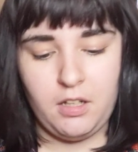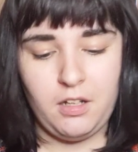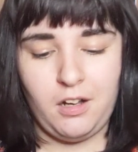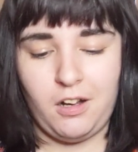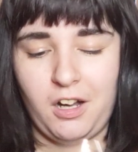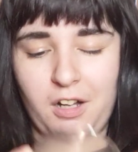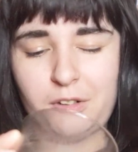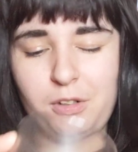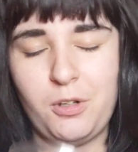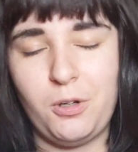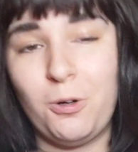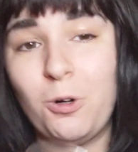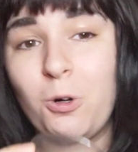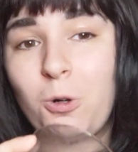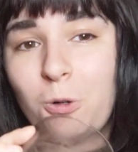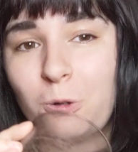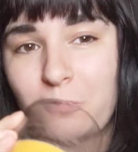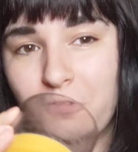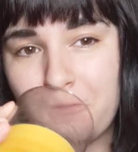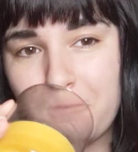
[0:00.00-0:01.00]
On
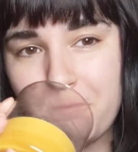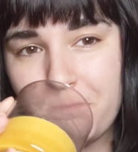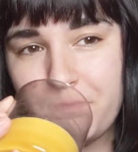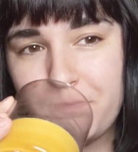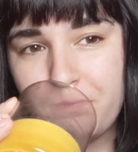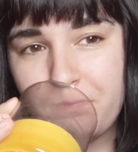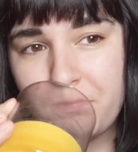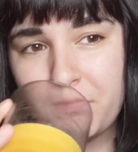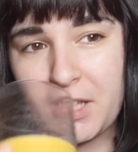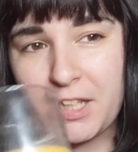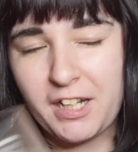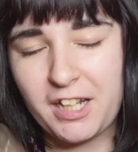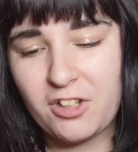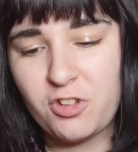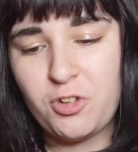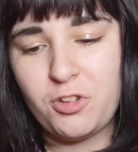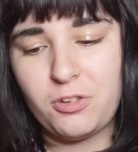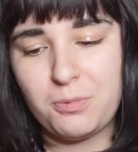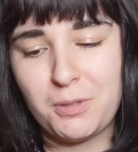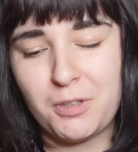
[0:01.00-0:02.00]
cold, it
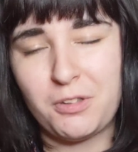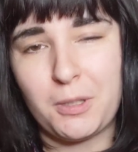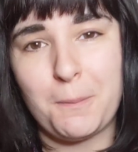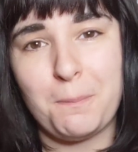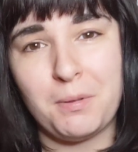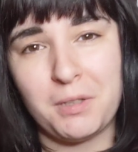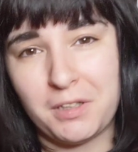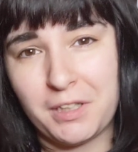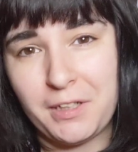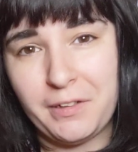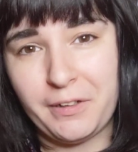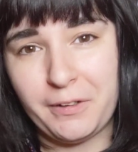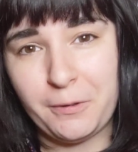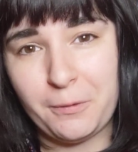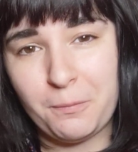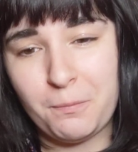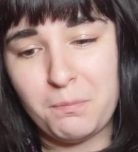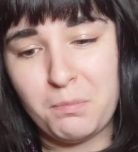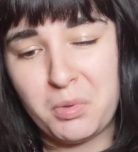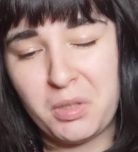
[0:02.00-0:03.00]
actually smells like
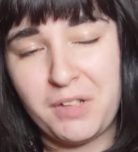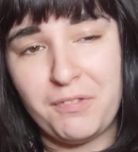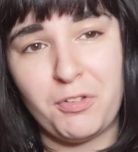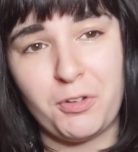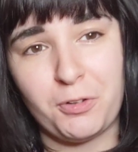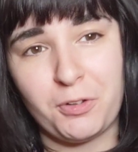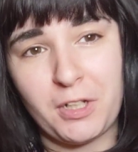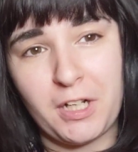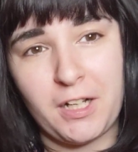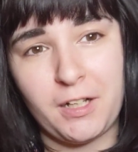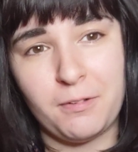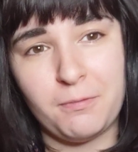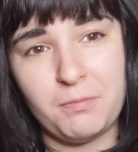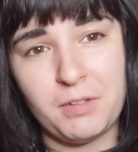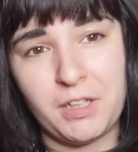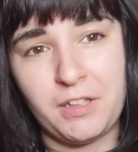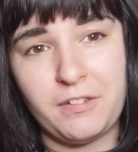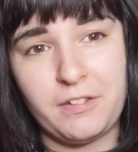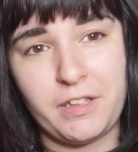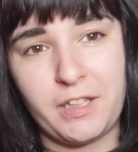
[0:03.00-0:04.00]
Play-Doh, believe it or not.
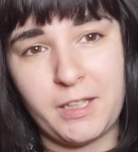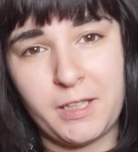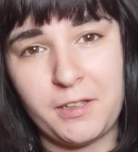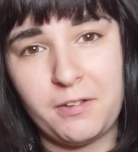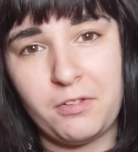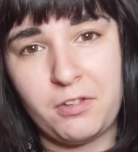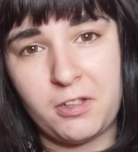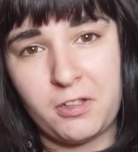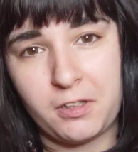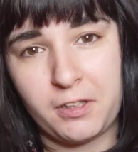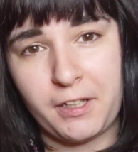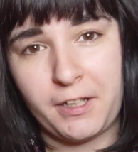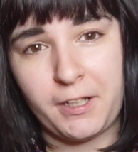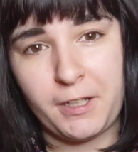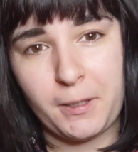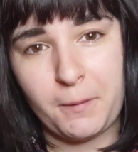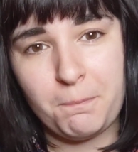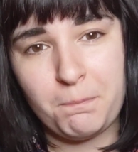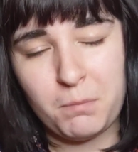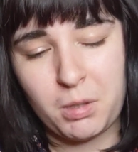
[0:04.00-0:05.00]
Like the kids'
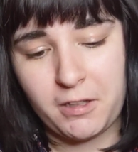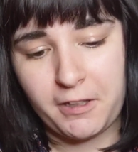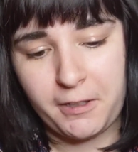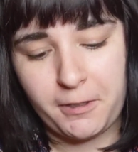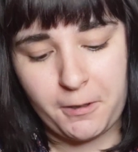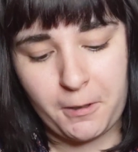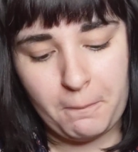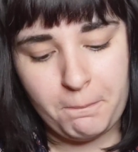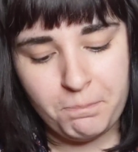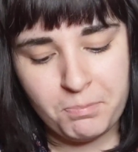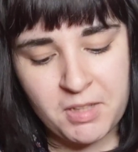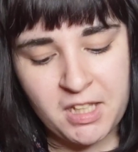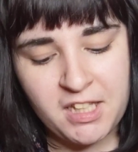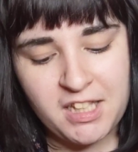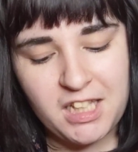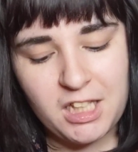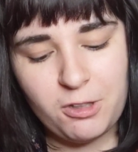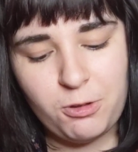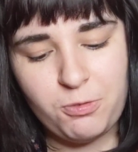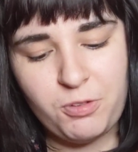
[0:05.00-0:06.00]
clay Play-Doh.
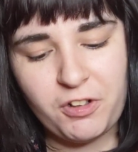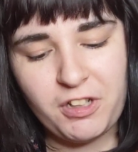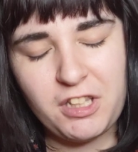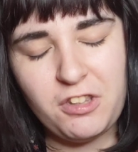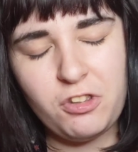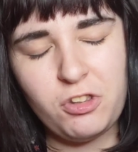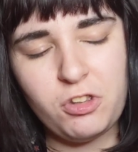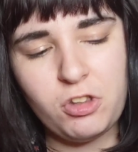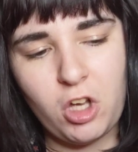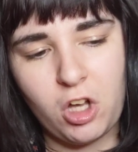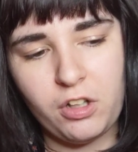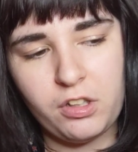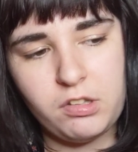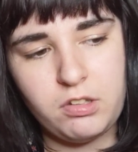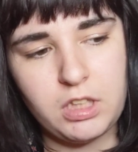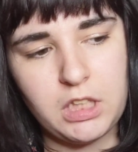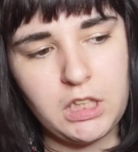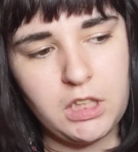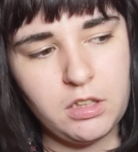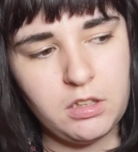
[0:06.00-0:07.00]
It's very
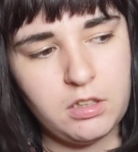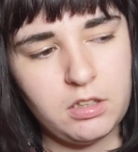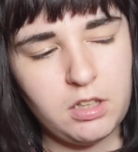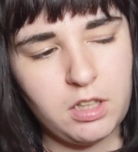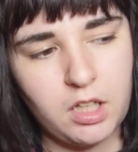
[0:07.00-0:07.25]
salty,